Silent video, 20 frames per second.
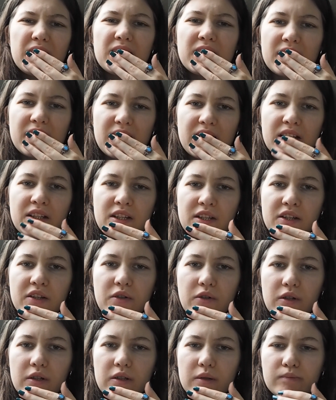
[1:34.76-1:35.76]
It tastes
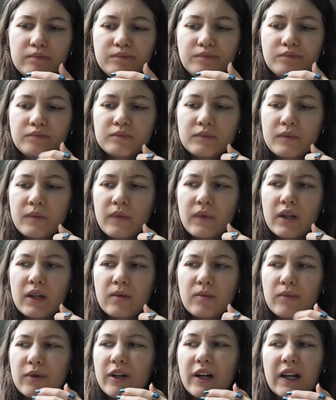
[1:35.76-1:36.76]
good,
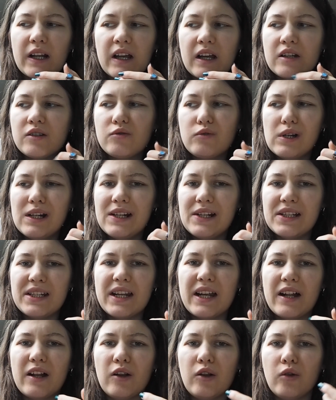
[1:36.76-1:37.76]
but I can't really
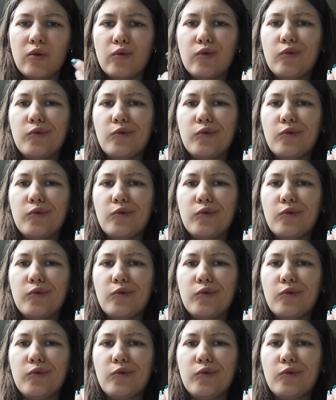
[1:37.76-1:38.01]
tell